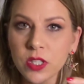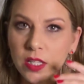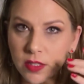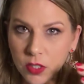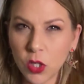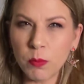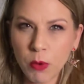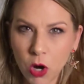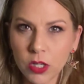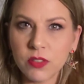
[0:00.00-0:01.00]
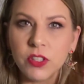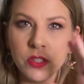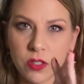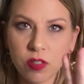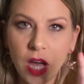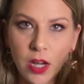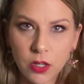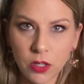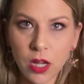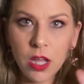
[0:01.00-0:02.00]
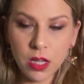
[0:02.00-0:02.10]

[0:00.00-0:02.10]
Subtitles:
That's, Mars versus Saturn,